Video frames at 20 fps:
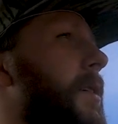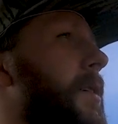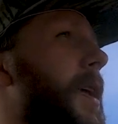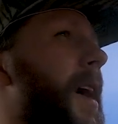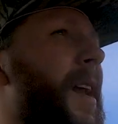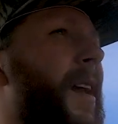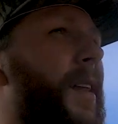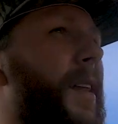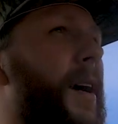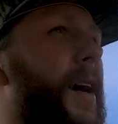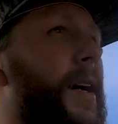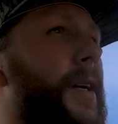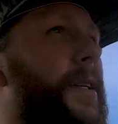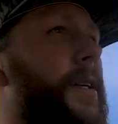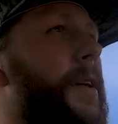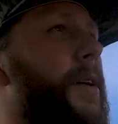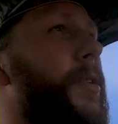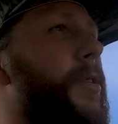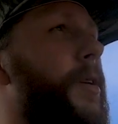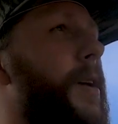not a
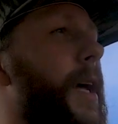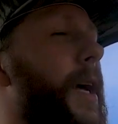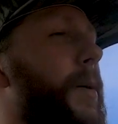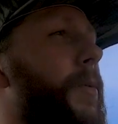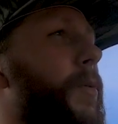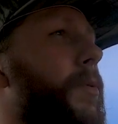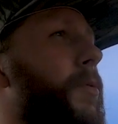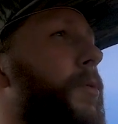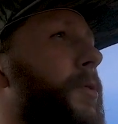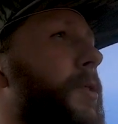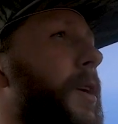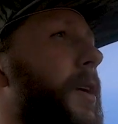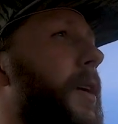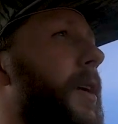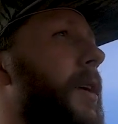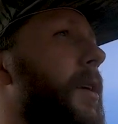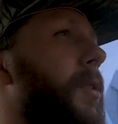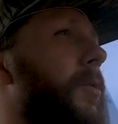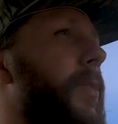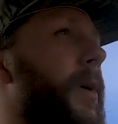lot to do today. We're going to try
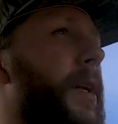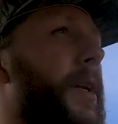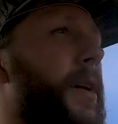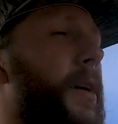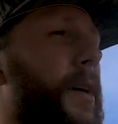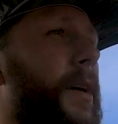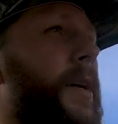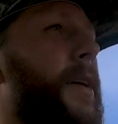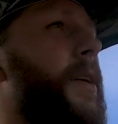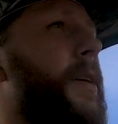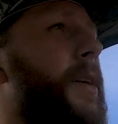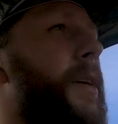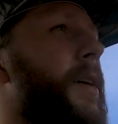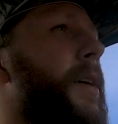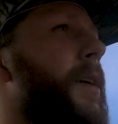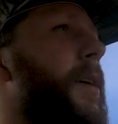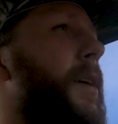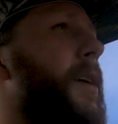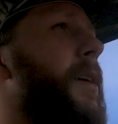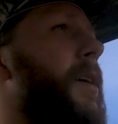to get a little bit done
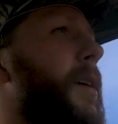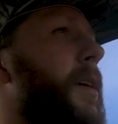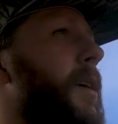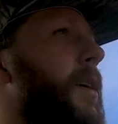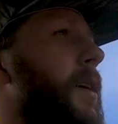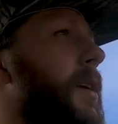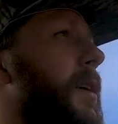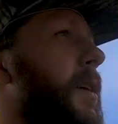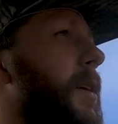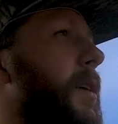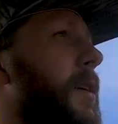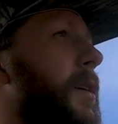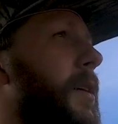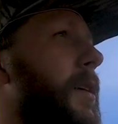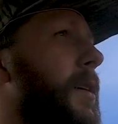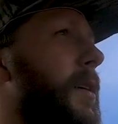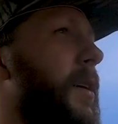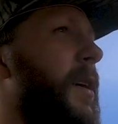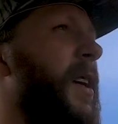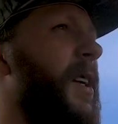
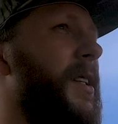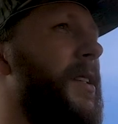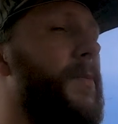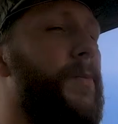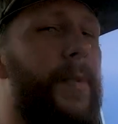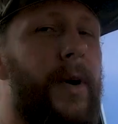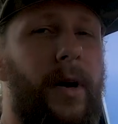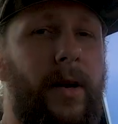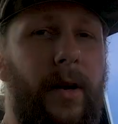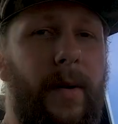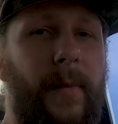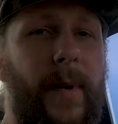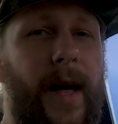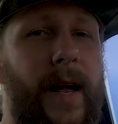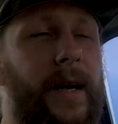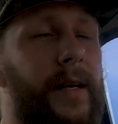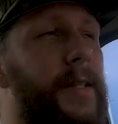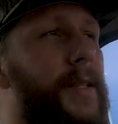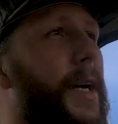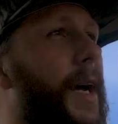in a small
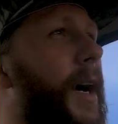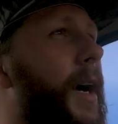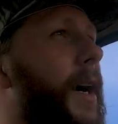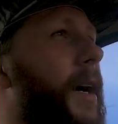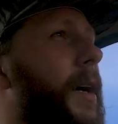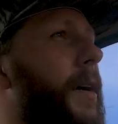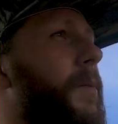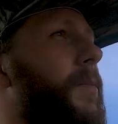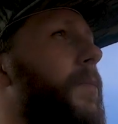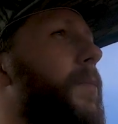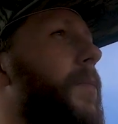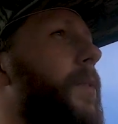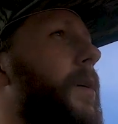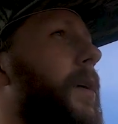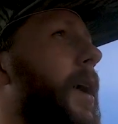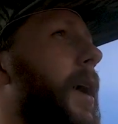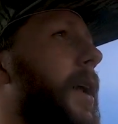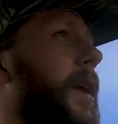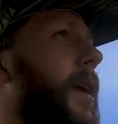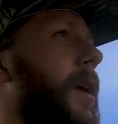amount of time.
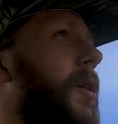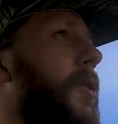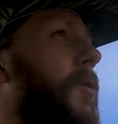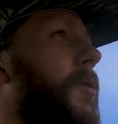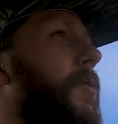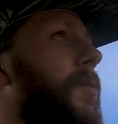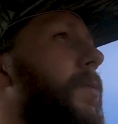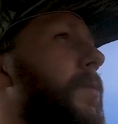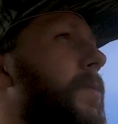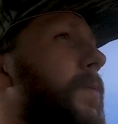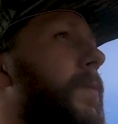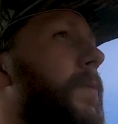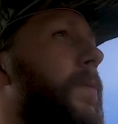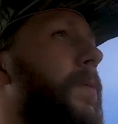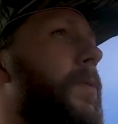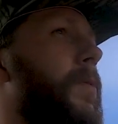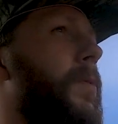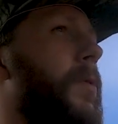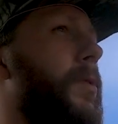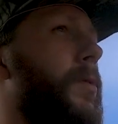We're
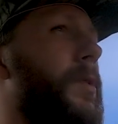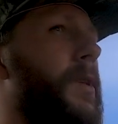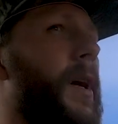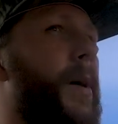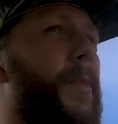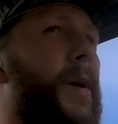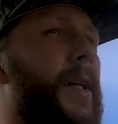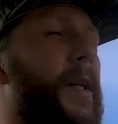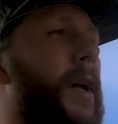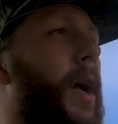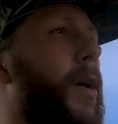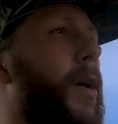going to stop by the